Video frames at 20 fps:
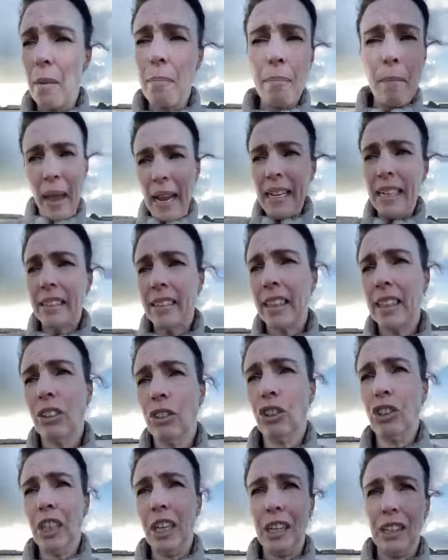
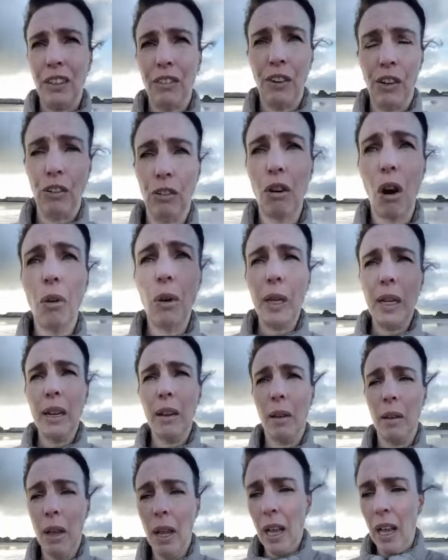amazing she is for
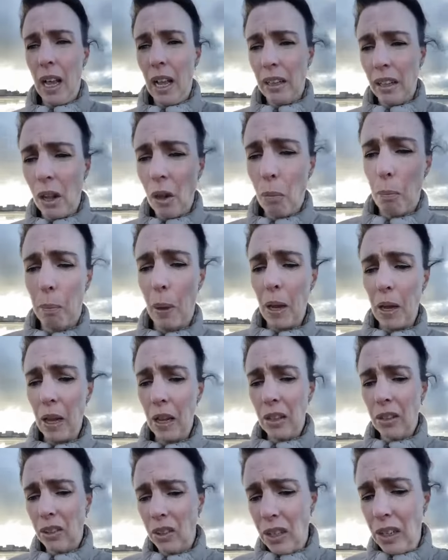growing a little
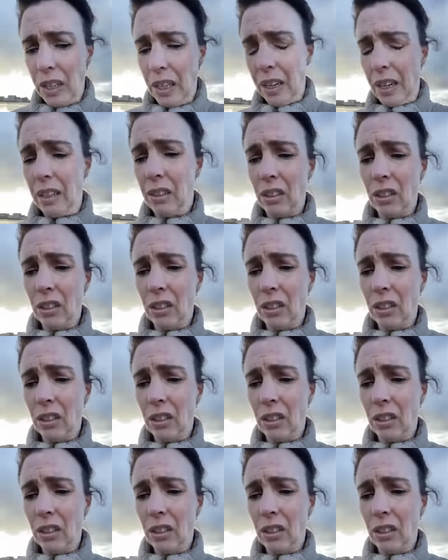person.